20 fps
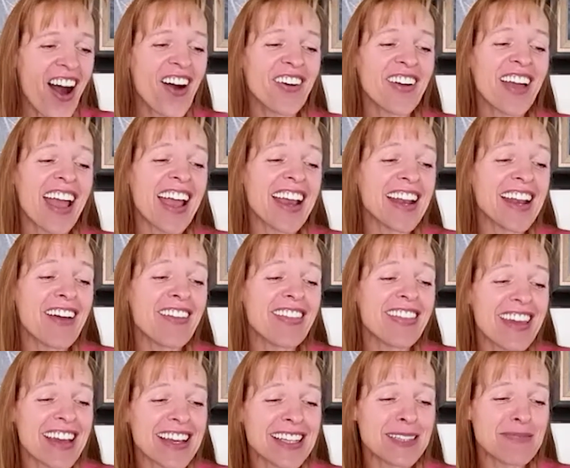Okay, now
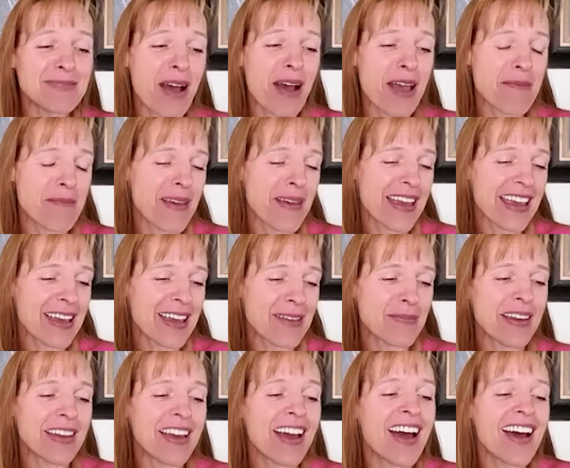this might be
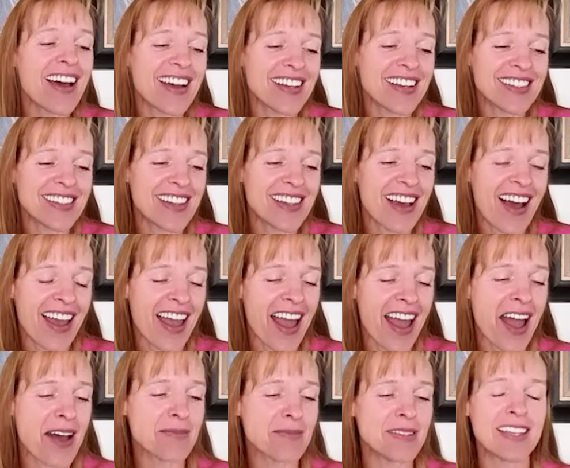because I
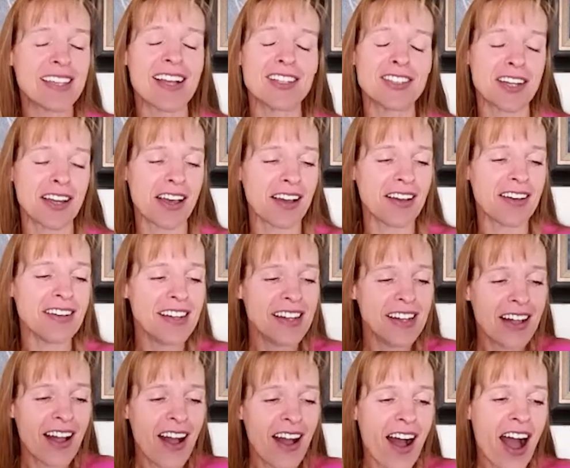am such a,
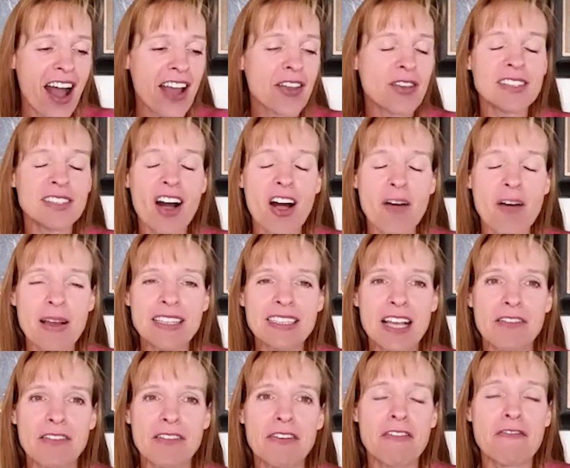I used to call
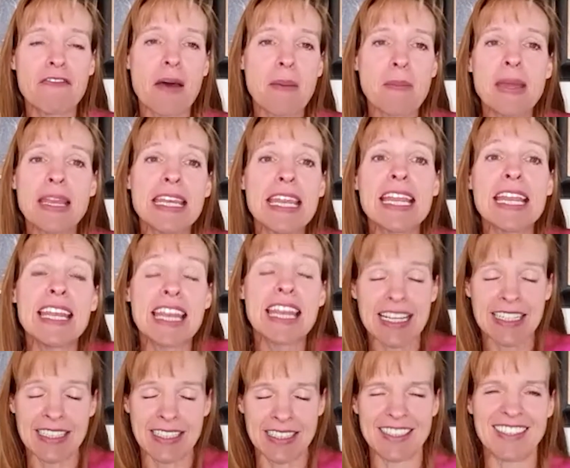myself a
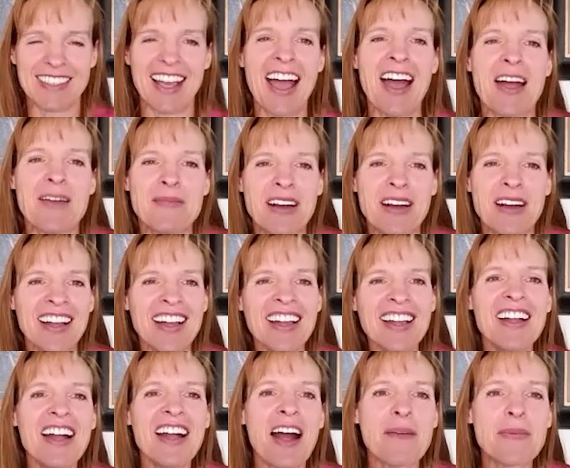feminist
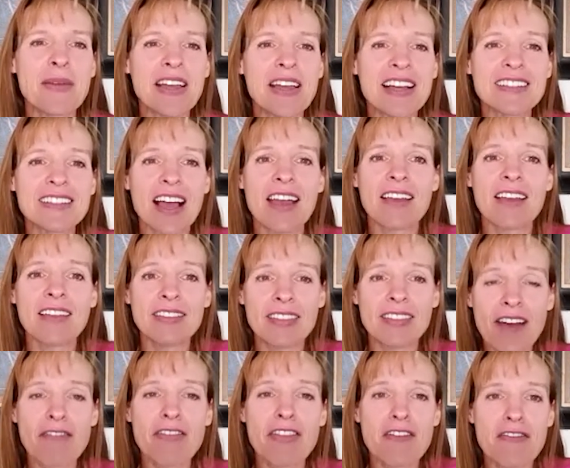because I
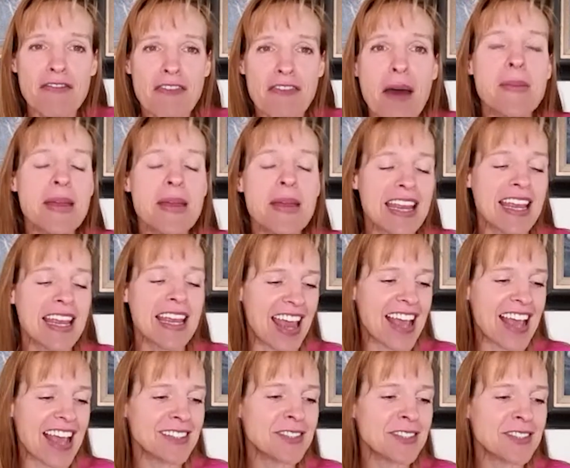love the feminine.
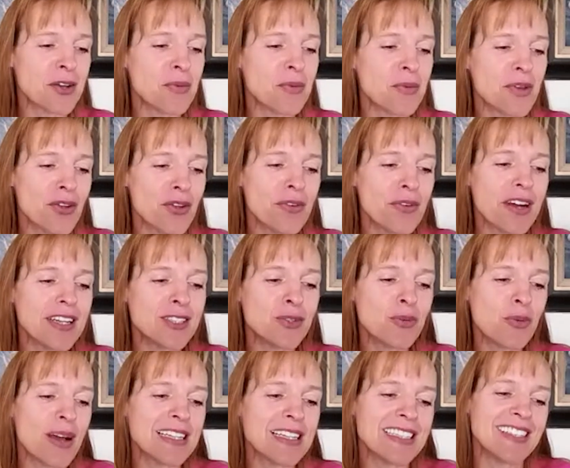And so will you read
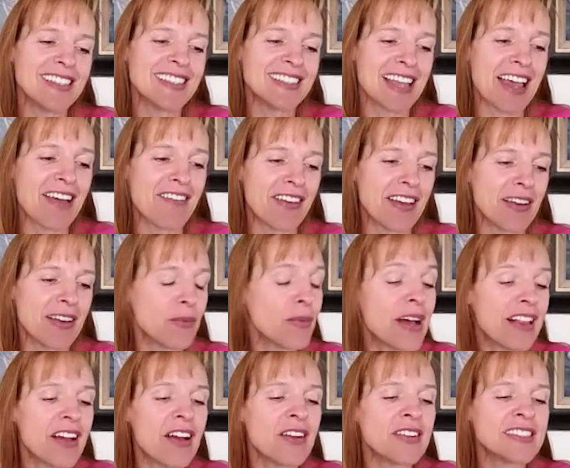27?
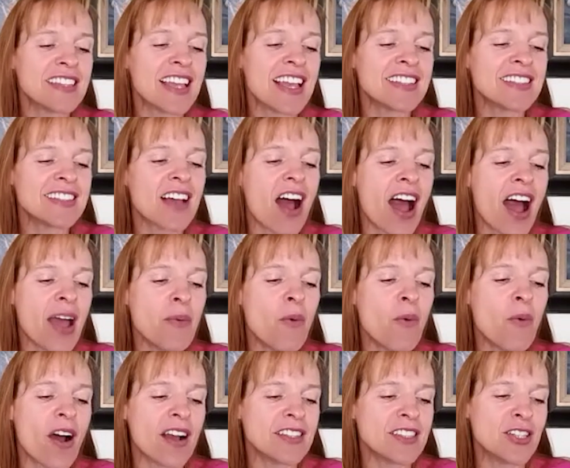Well, it's I
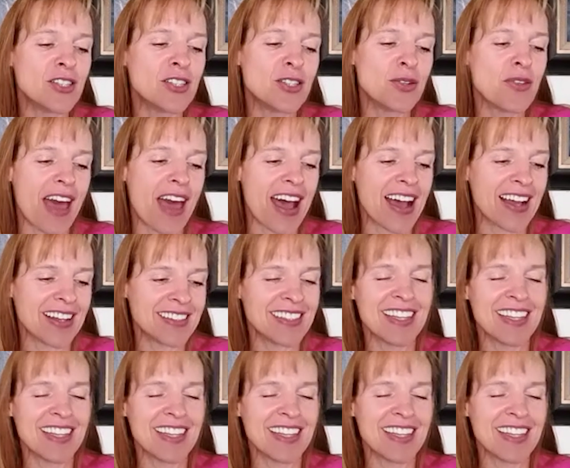want to do that.